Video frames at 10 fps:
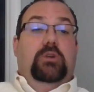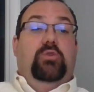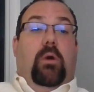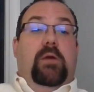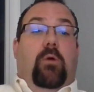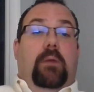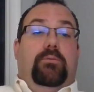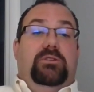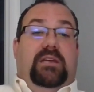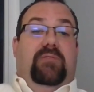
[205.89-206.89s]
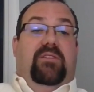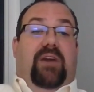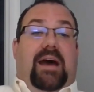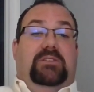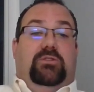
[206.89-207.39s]
21% of
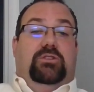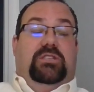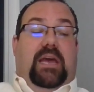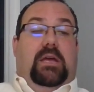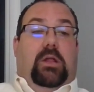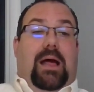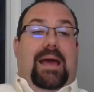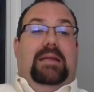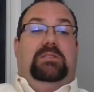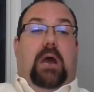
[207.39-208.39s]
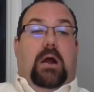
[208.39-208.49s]
advisors say clients